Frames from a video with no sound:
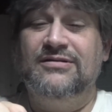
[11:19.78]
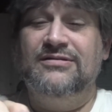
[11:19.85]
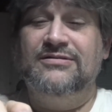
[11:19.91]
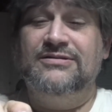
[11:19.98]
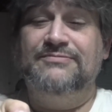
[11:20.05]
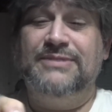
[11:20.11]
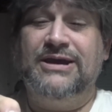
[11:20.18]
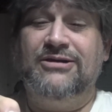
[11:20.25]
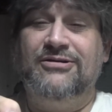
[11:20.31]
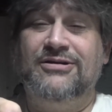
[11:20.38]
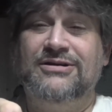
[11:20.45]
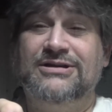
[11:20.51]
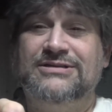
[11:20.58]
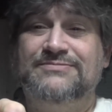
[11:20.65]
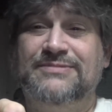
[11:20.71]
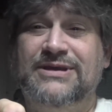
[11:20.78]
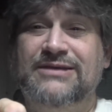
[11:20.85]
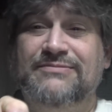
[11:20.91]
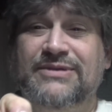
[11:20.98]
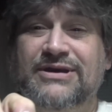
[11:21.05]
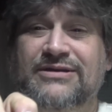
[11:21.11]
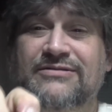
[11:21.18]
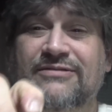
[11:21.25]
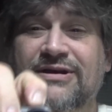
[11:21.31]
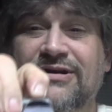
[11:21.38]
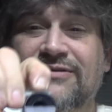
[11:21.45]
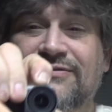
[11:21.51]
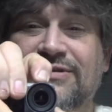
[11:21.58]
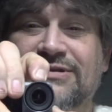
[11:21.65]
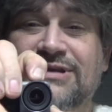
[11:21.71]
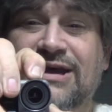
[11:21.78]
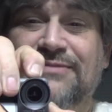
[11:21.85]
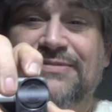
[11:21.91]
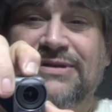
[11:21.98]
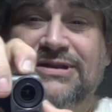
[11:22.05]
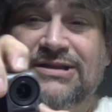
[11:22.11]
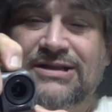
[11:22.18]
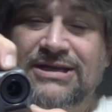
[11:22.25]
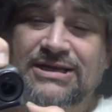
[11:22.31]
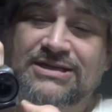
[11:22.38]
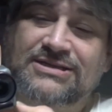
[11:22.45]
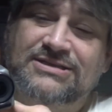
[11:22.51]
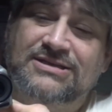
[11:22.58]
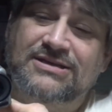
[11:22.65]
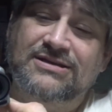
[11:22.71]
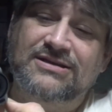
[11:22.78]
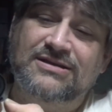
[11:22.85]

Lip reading: It's power and display button right over the top of the lens.